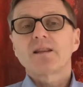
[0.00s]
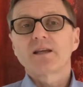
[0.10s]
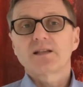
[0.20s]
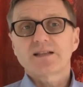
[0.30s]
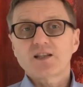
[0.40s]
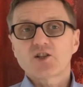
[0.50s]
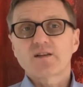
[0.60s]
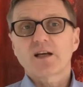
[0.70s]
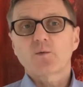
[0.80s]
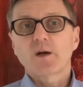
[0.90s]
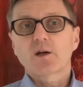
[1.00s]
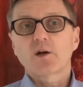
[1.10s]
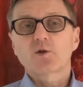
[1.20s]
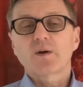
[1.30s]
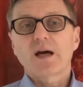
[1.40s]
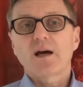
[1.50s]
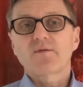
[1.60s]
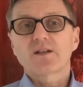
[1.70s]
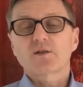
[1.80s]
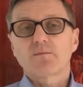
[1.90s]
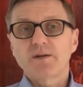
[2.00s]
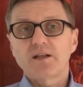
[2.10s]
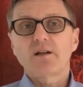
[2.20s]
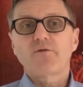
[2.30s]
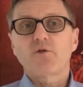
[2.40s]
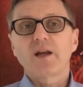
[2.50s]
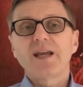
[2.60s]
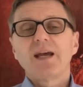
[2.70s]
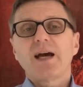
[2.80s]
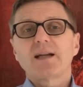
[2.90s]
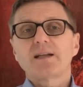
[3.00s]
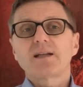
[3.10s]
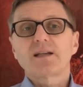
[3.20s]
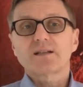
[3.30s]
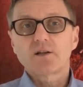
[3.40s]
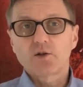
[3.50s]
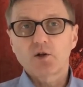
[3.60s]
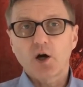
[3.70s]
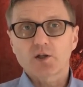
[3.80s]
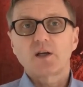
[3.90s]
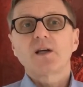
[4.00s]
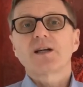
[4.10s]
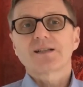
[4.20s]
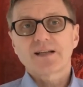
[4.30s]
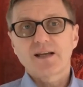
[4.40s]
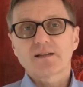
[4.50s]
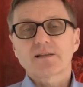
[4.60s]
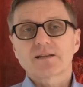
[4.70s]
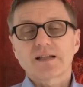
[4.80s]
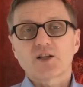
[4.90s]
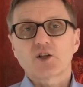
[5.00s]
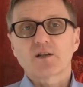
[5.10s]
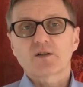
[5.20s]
This session that we are going to have is completely free and it is not a sales session.